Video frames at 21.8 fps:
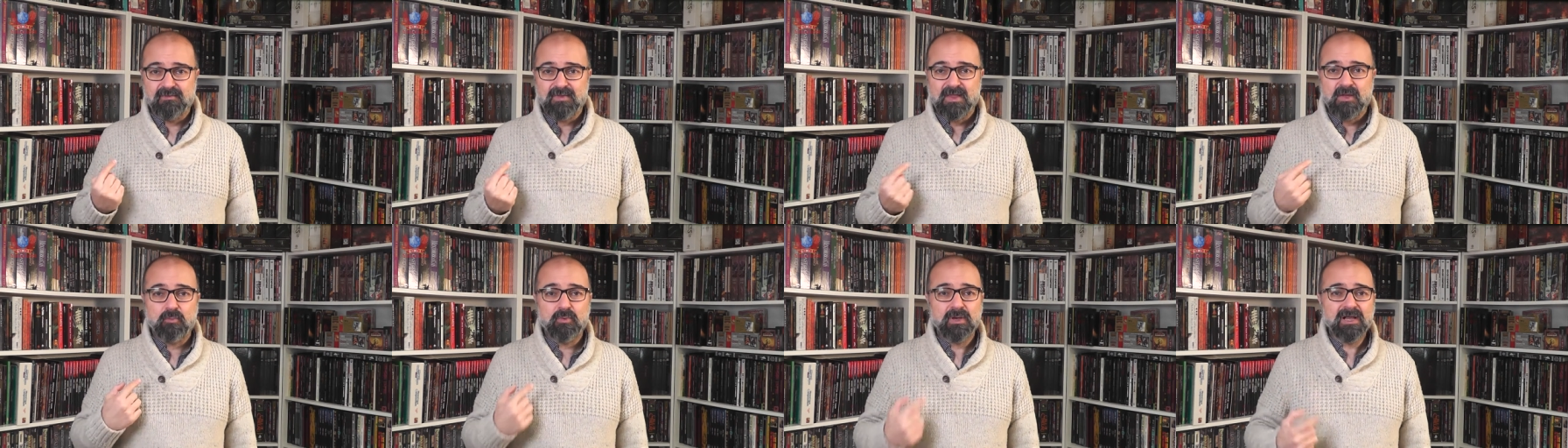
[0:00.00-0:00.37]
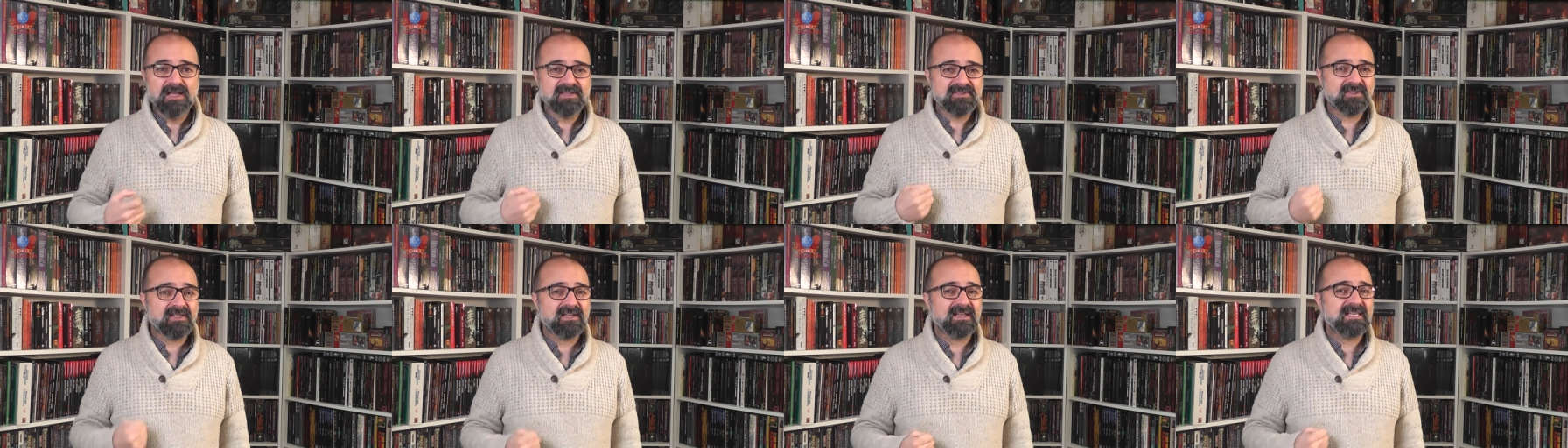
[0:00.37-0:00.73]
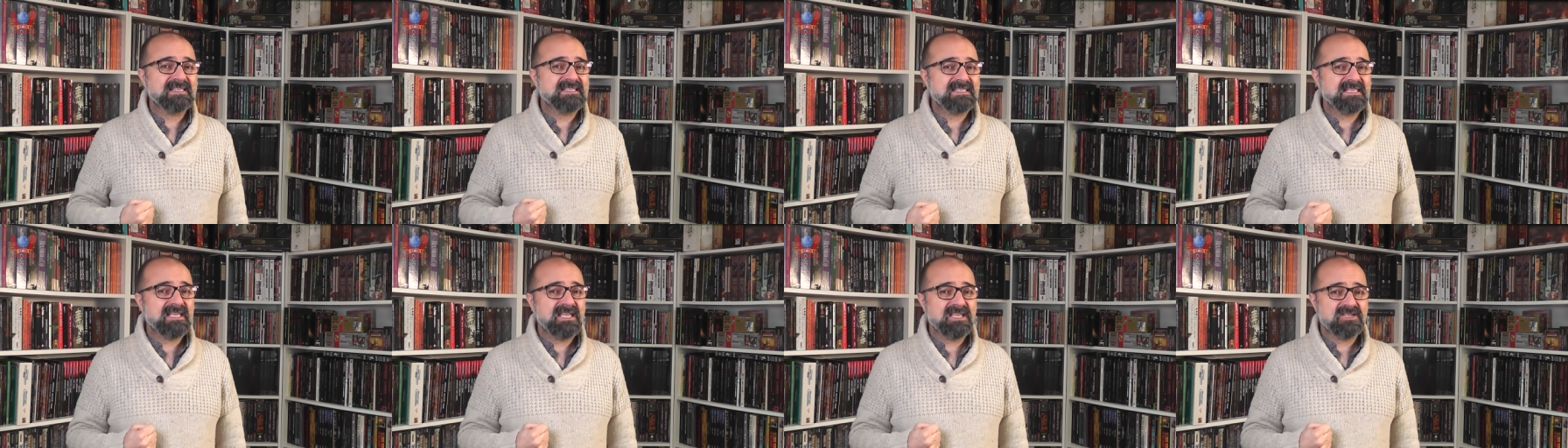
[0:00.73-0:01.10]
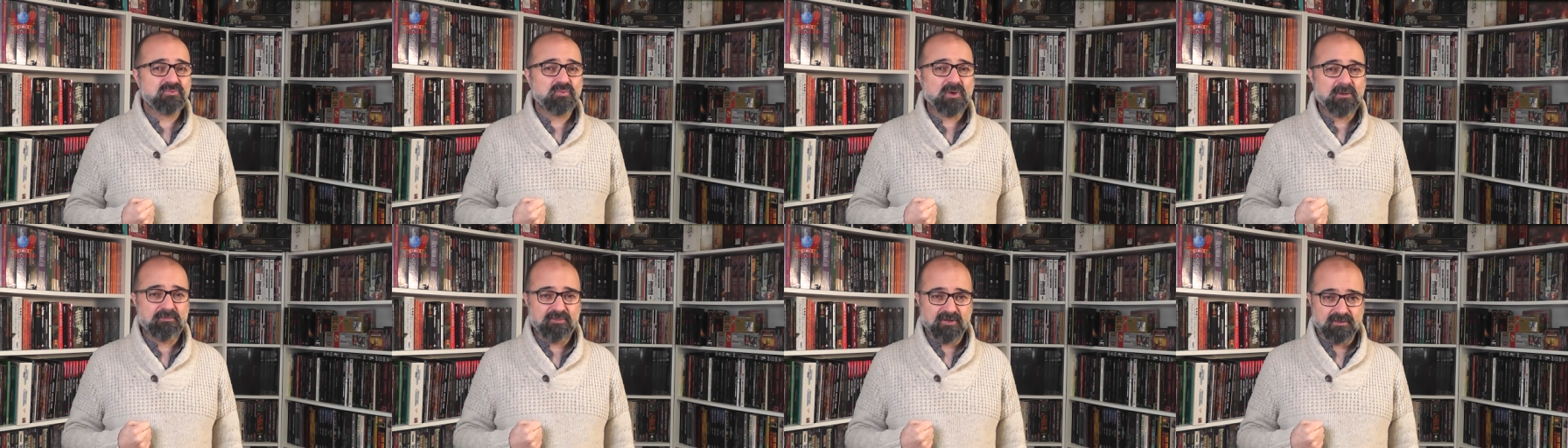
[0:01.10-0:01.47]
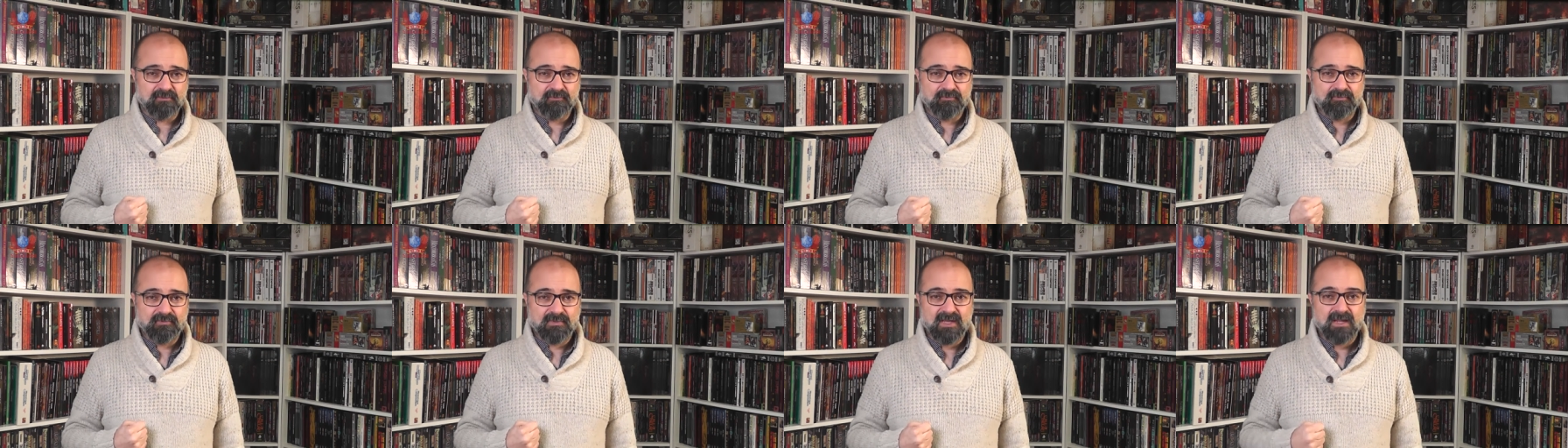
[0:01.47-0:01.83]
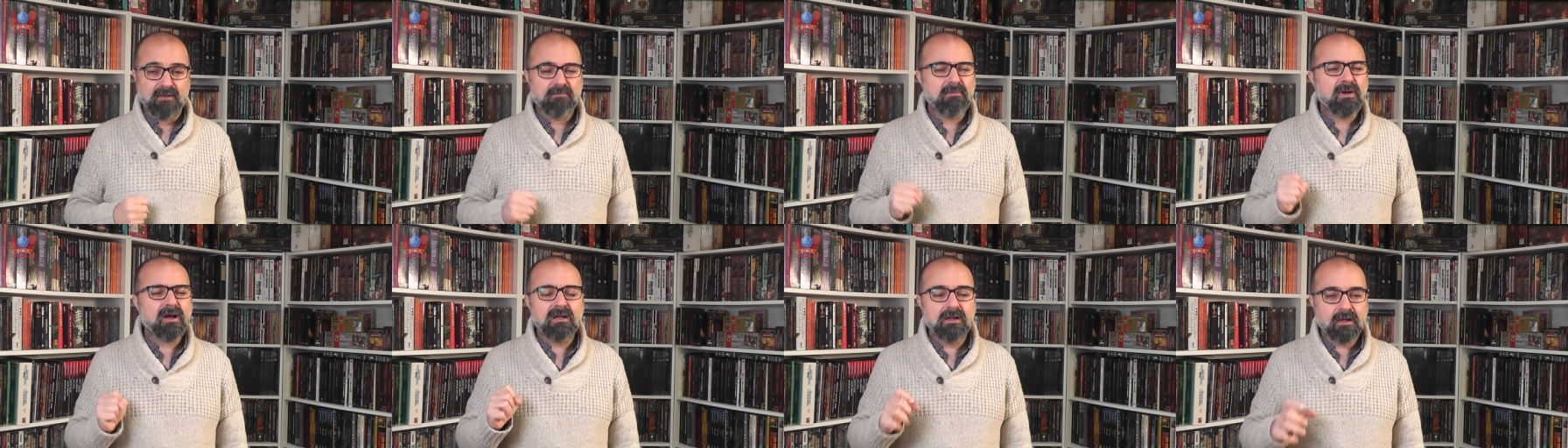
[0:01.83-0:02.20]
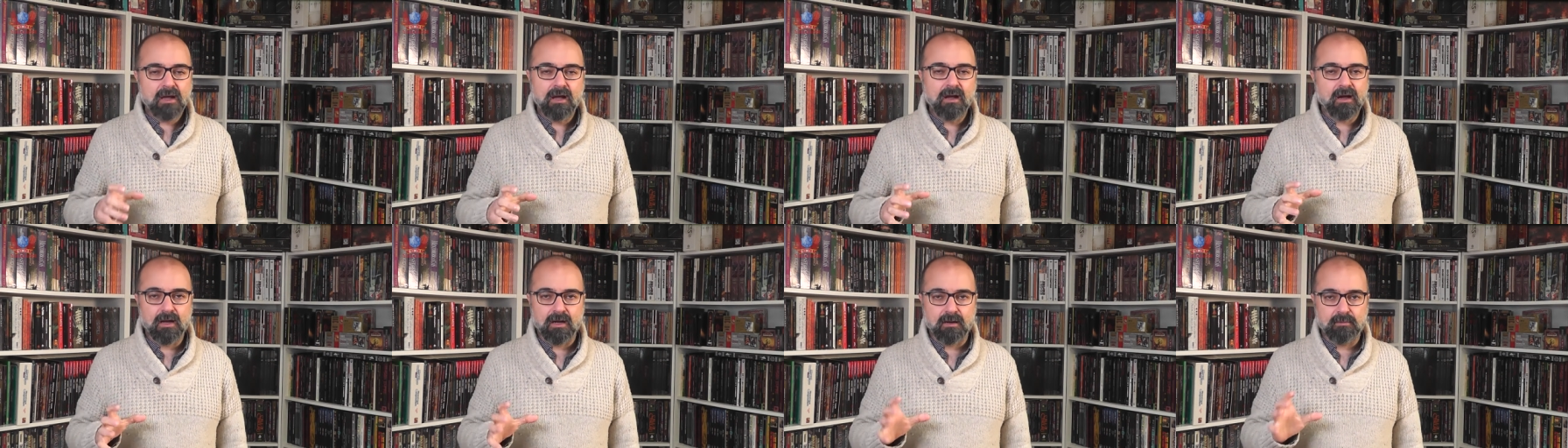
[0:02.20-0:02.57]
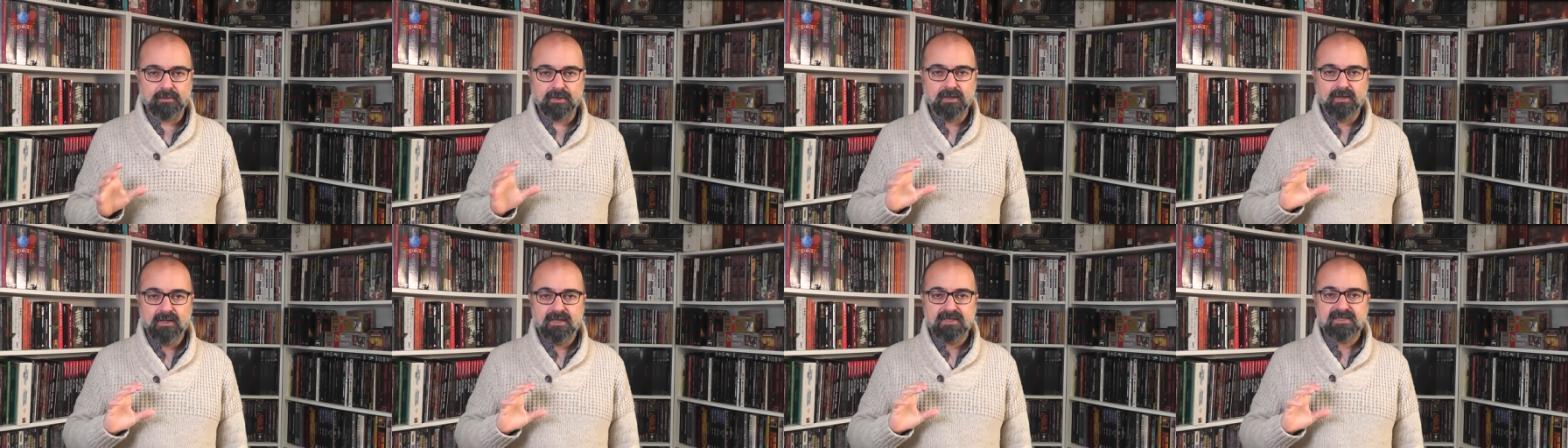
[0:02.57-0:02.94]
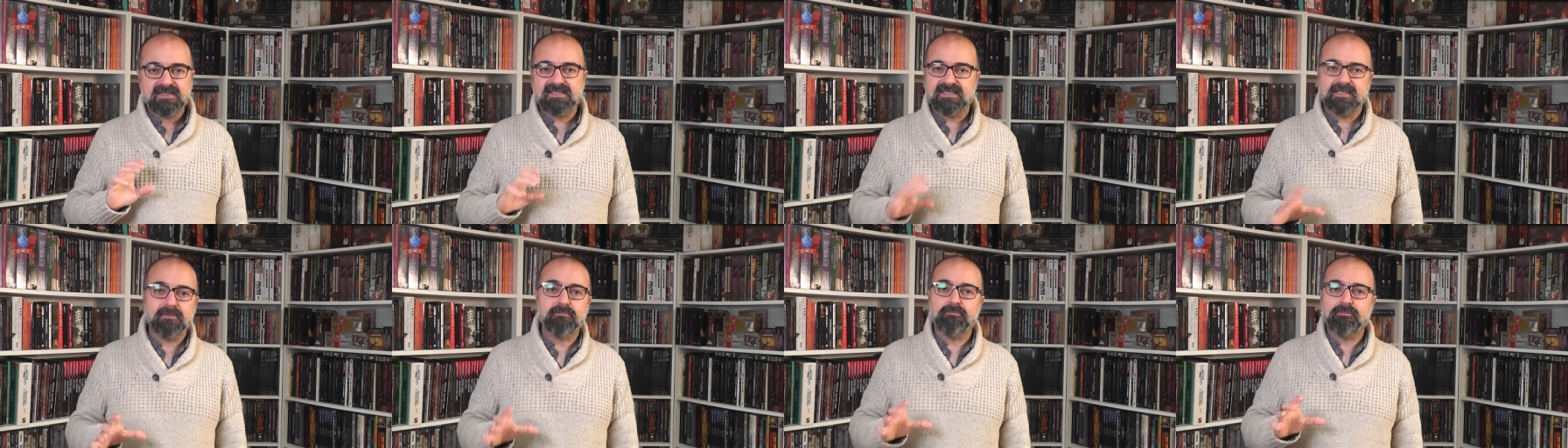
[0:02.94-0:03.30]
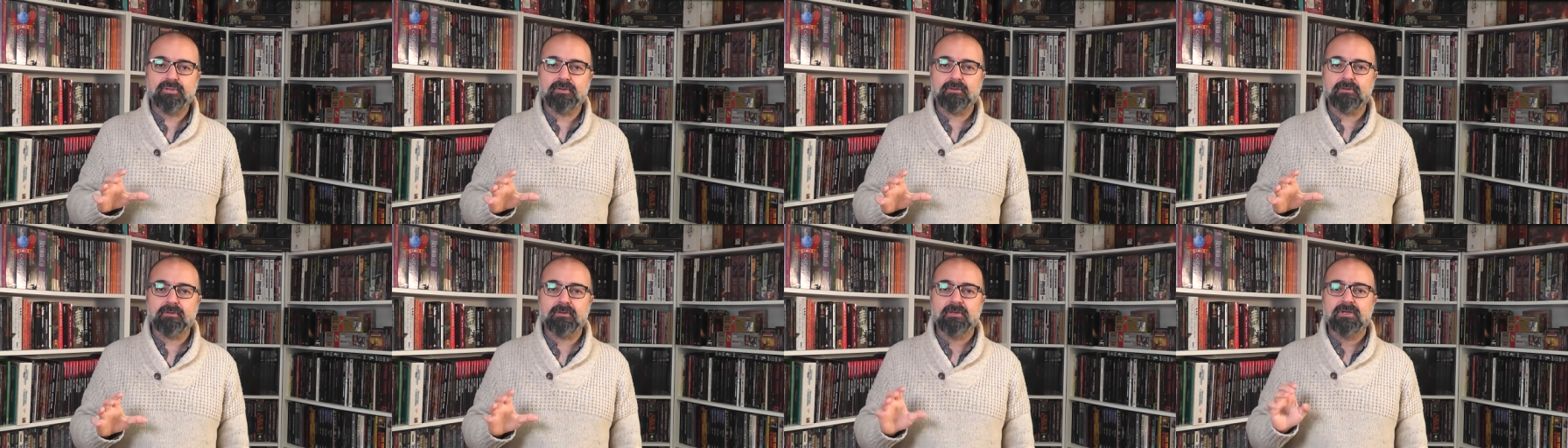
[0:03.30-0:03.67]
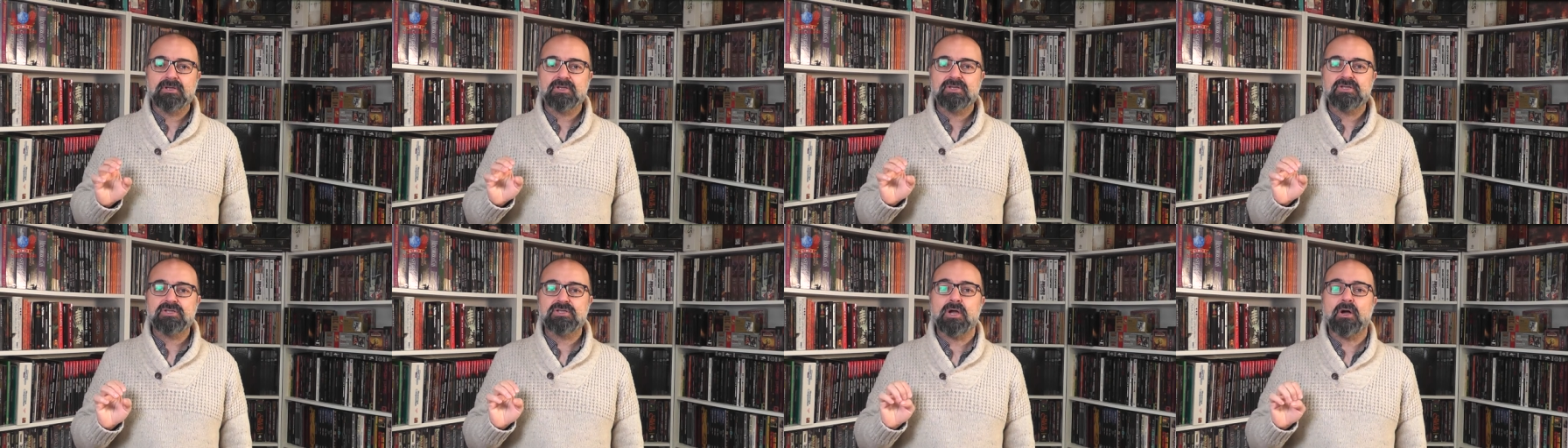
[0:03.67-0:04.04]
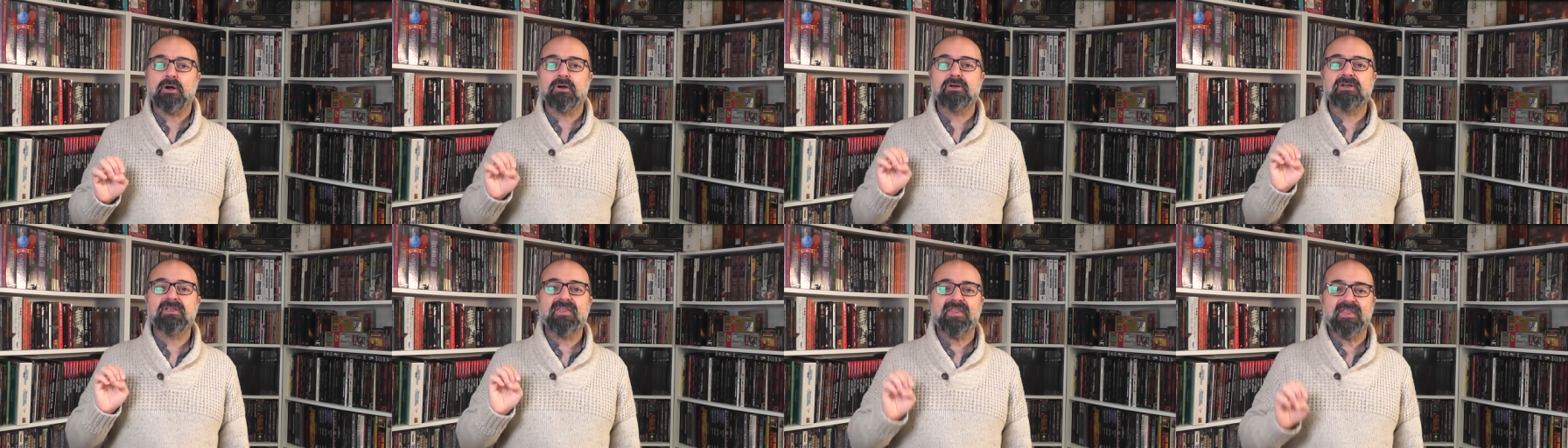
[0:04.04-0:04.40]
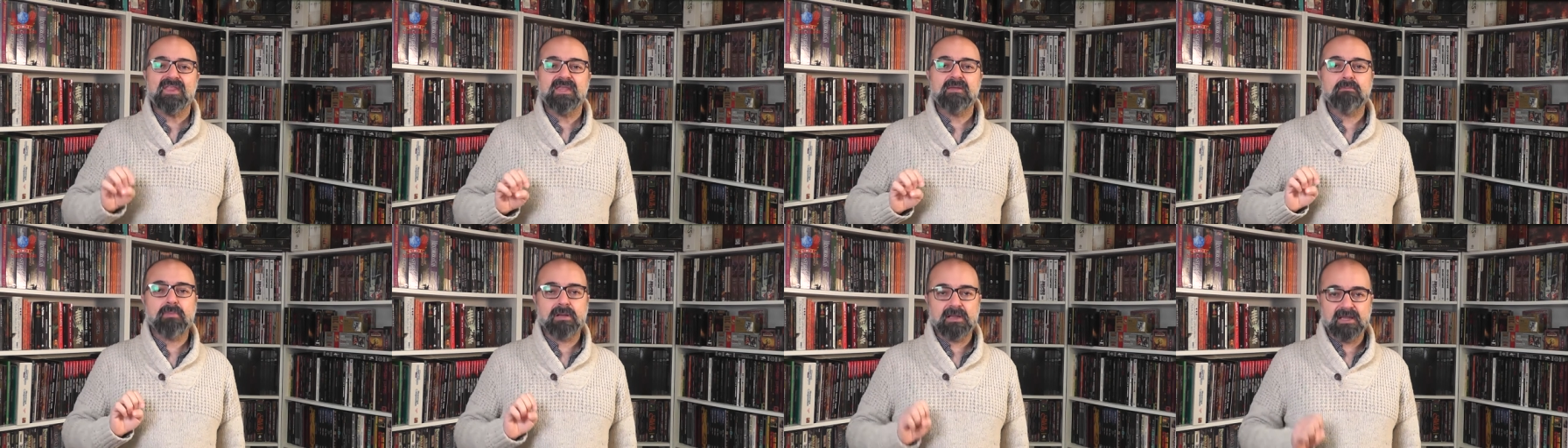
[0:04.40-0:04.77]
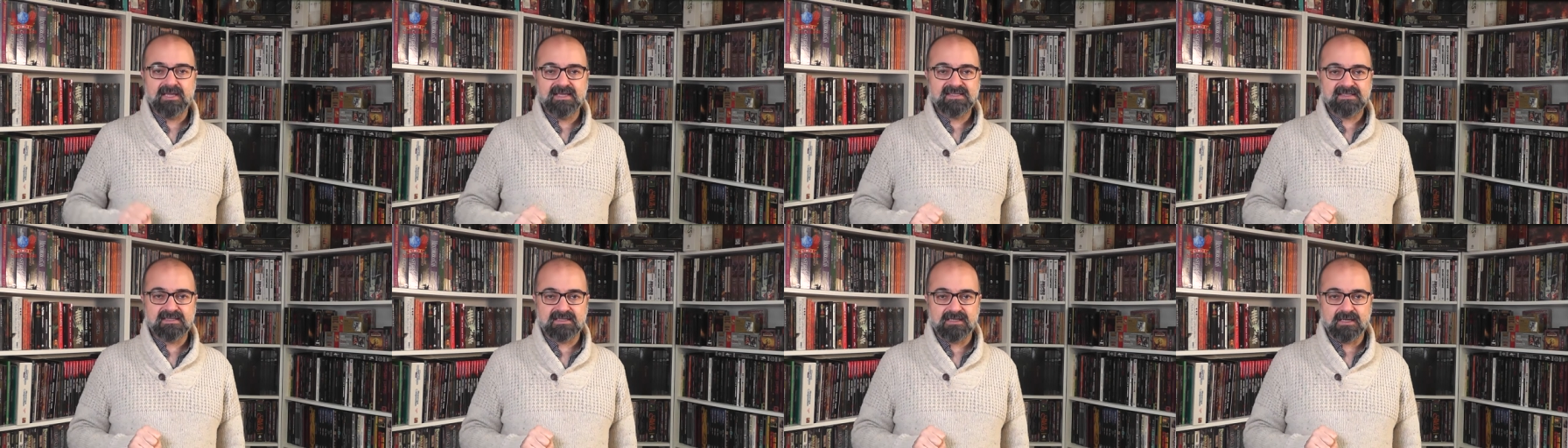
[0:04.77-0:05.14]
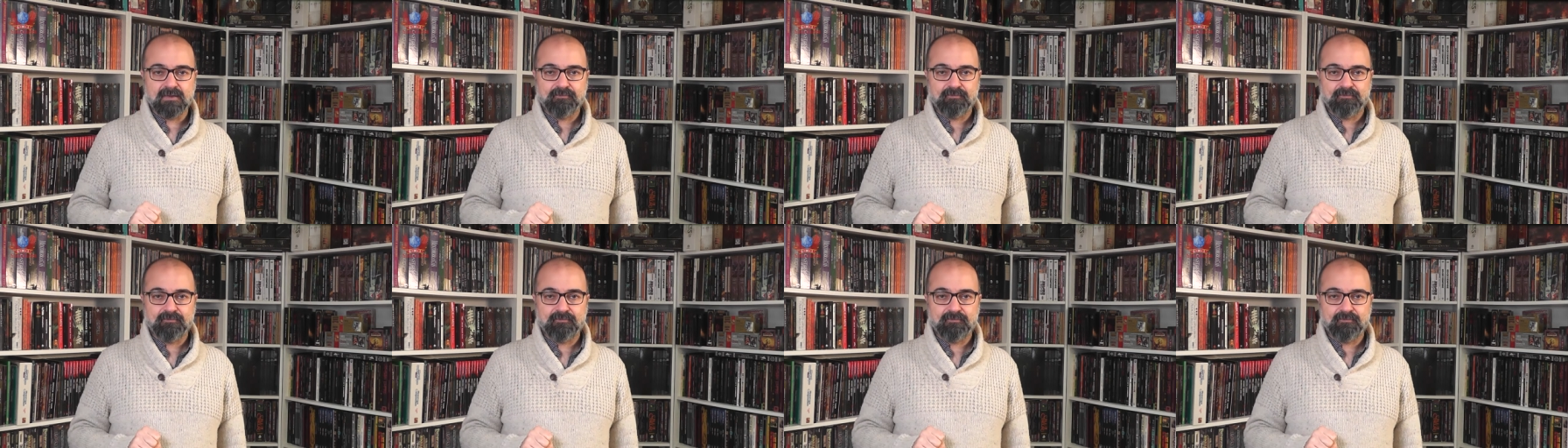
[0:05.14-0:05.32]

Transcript: We also get a siege weapon, a macabre, simple tongue-themed ballista,